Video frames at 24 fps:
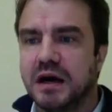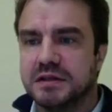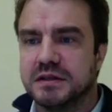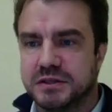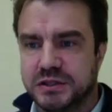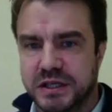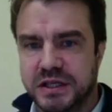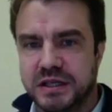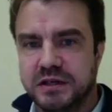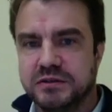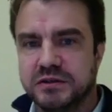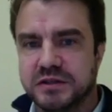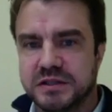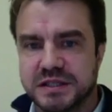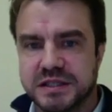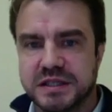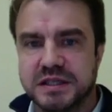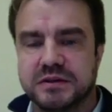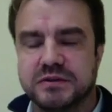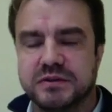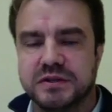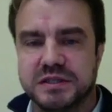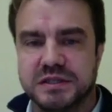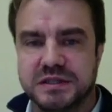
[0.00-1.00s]
children's
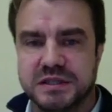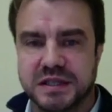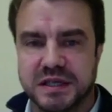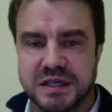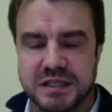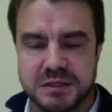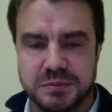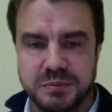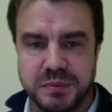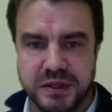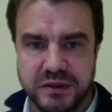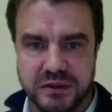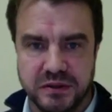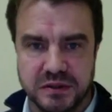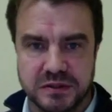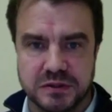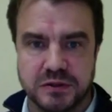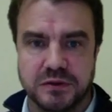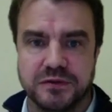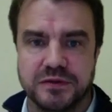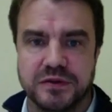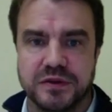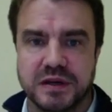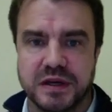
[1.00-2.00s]
increasing experience
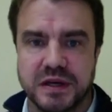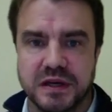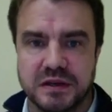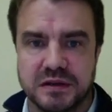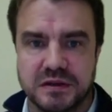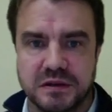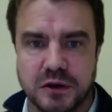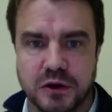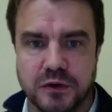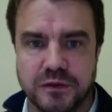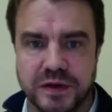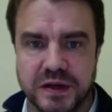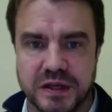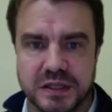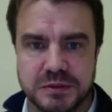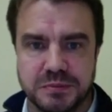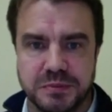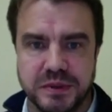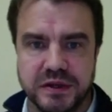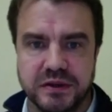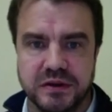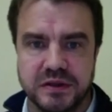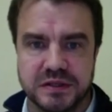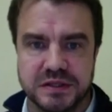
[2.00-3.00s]
of
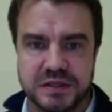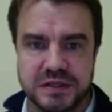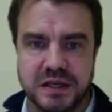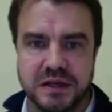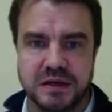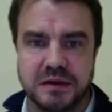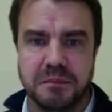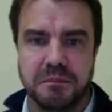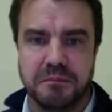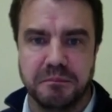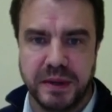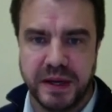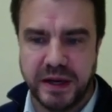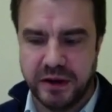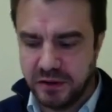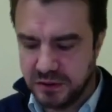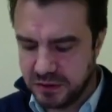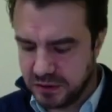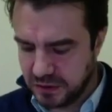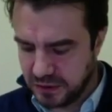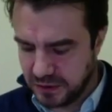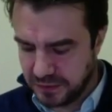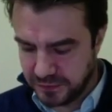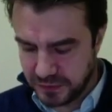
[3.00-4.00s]
experiencing
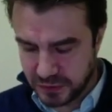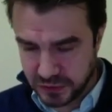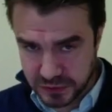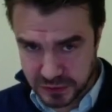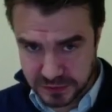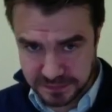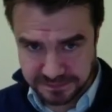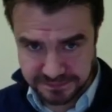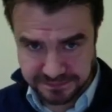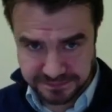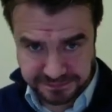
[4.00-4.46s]
parental divorce.